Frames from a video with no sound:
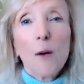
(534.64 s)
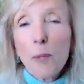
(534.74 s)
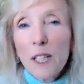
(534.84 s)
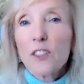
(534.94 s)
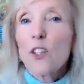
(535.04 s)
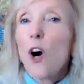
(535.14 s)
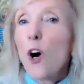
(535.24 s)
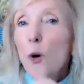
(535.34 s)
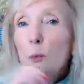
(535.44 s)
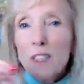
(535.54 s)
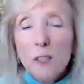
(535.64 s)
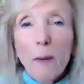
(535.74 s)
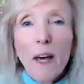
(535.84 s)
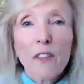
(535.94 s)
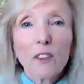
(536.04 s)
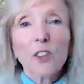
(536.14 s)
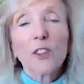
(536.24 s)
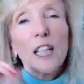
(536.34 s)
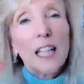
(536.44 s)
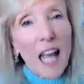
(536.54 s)
but it's always about the
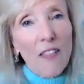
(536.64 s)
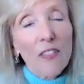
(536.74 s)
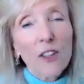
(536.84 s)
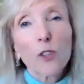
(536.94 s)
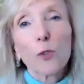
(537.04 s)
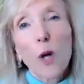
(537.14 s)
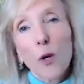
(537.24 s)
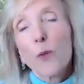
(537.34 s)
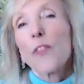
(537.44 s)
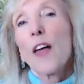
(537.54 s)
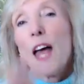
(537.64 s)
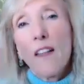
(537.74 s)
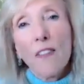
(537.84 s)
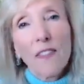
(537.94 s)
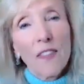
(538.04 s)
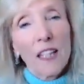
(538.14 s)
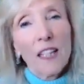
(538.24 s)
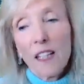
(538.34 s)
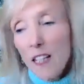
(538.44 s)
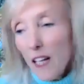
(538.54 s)
learning and the growth and
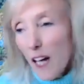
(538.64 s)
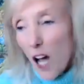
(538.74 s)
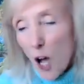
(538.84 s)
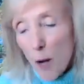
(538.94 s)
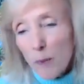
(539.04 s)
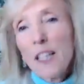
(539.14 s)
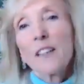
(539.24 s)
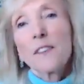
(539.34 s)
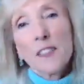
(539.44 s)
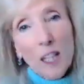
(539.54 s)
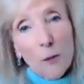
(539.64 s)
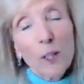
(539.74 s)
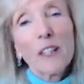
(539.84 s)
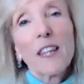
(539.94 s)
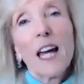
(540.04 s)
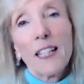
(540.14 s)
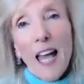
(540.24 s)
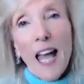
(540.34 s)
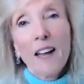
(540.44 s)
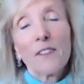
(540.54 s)
the um, gifts that we then
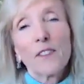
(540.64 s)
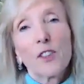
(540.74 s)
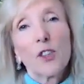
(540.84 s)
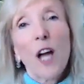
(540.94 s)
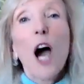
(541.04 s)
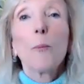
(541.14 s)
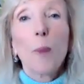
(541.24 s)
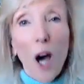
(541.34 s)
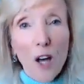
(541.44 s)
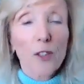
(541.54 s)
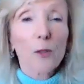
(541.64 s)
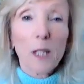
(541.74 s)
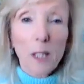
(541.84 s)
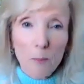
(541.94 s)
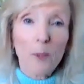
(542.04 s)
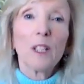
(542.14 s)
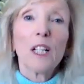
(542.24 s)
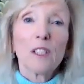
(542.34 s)
have to help other people